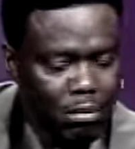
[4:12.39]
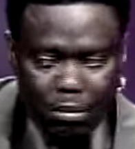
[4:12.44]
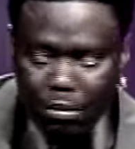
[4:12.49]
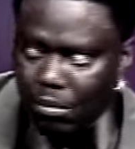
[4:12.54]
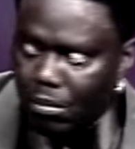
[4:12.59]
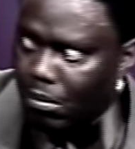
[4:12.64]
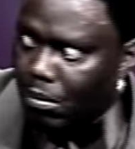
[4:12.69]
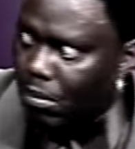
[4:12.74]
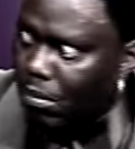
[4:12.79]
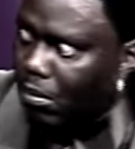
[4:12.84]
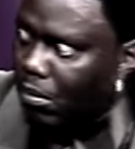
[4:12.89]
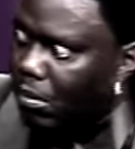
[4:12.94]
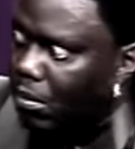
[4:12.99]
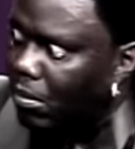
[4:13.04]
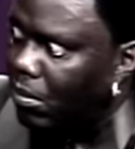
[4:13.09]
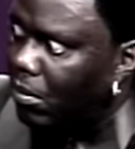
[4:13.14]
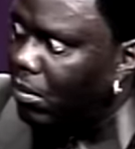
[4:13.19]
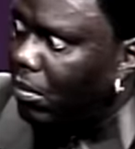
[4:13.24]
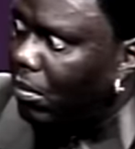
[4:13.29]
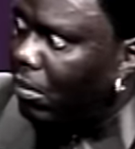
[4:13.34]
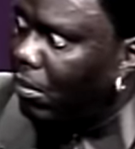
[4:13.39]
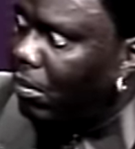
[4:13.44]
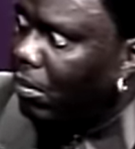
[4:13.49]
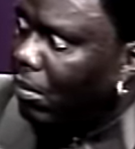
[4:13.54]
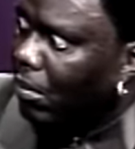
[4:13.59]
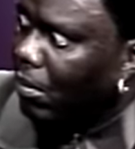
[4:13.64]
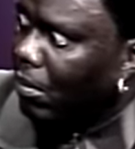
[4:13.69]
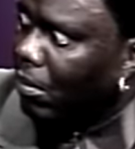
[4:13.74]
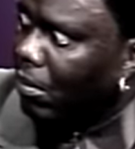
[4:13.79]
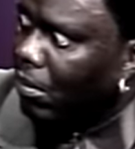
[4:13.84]

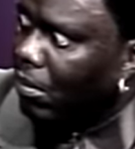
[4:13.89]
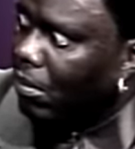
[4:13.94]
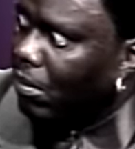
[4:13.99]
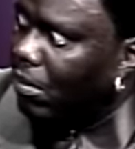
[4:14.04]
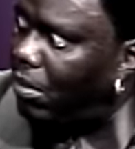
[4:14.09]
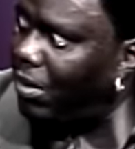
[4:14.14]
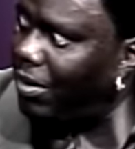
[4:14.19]
(no one is talking)